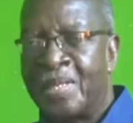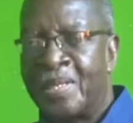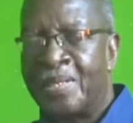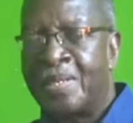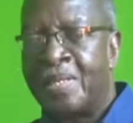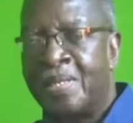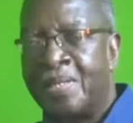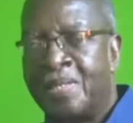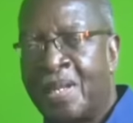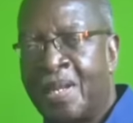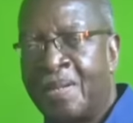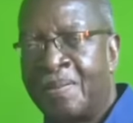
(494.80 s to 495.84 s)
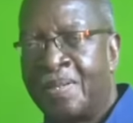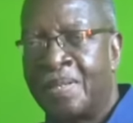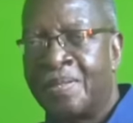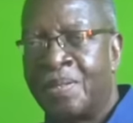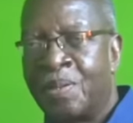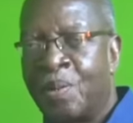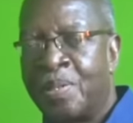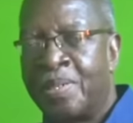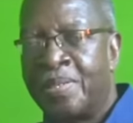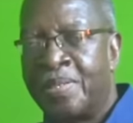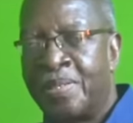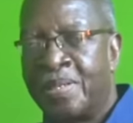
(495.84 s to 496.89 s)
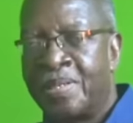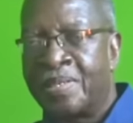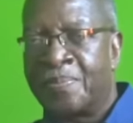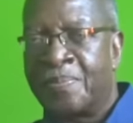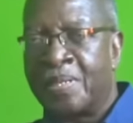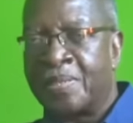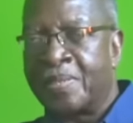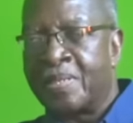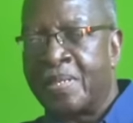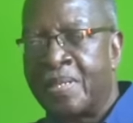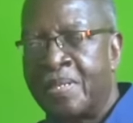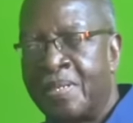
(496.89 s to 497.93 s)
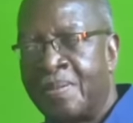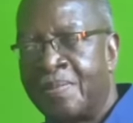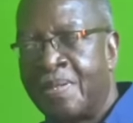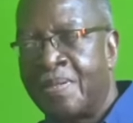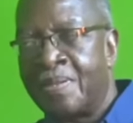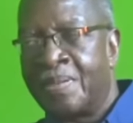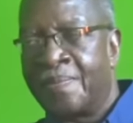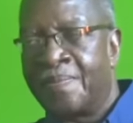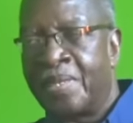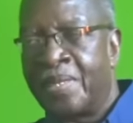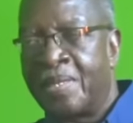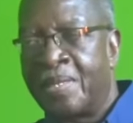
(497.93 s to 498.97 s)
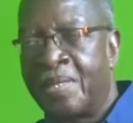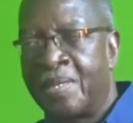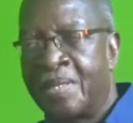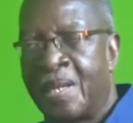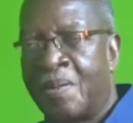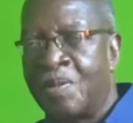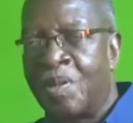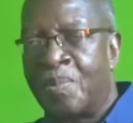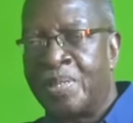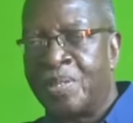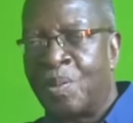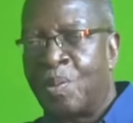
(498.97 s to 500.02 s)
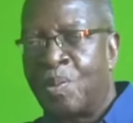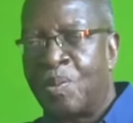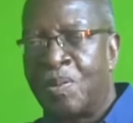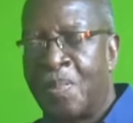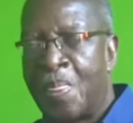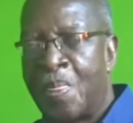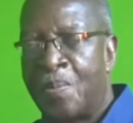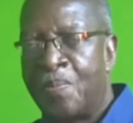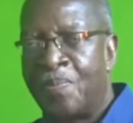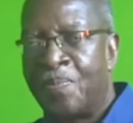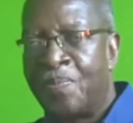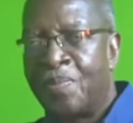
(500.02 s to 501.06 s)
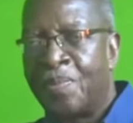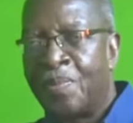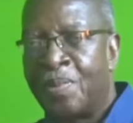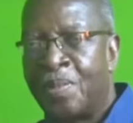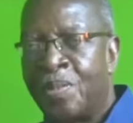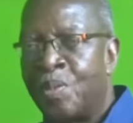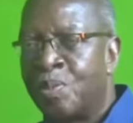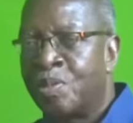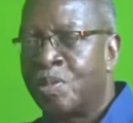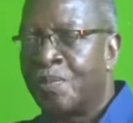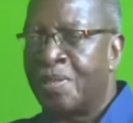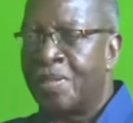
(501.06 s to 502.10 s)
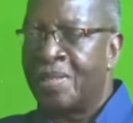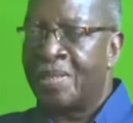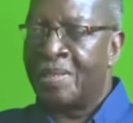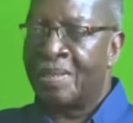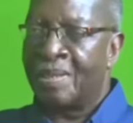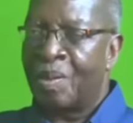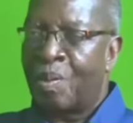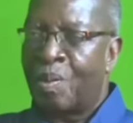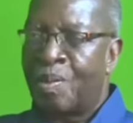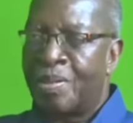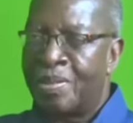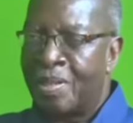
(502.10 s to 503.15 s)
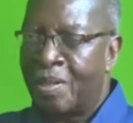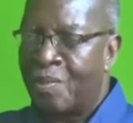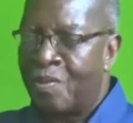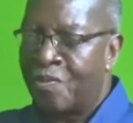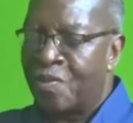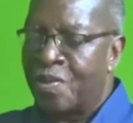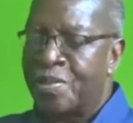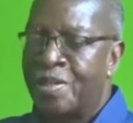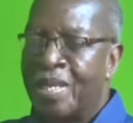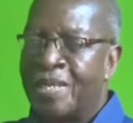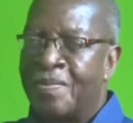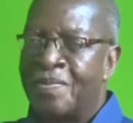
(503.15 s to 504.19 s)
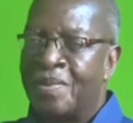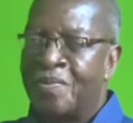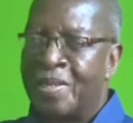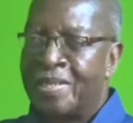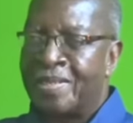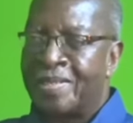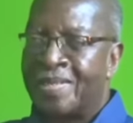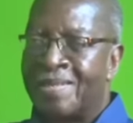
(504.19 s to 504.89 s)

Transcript: These are the OECS plus the CARICOM as a whole used to be called our first line of defense,